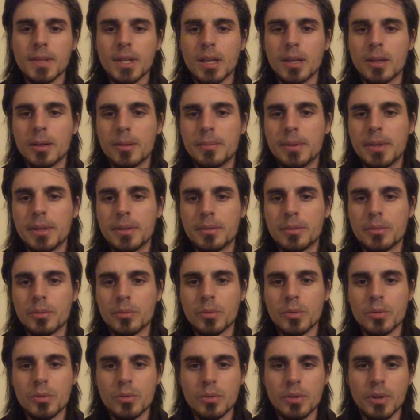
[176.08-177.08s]
And
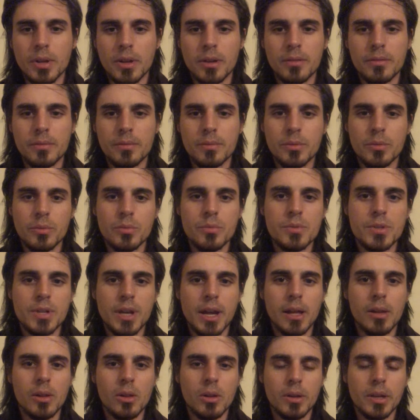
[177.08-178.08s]
through
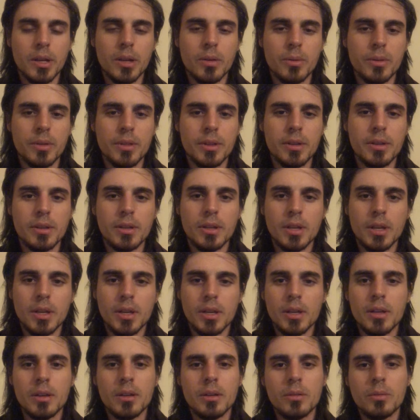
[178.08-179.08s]
dialoguing with it,
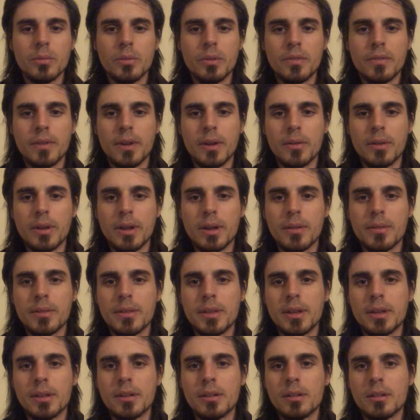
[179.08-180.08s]
we found out
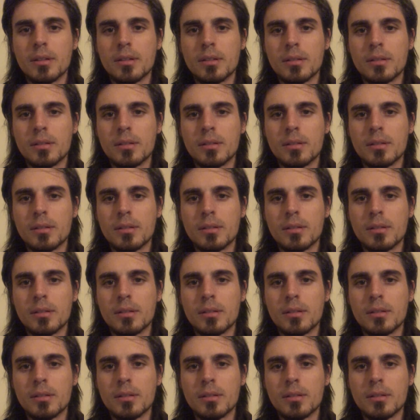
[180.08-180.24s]
that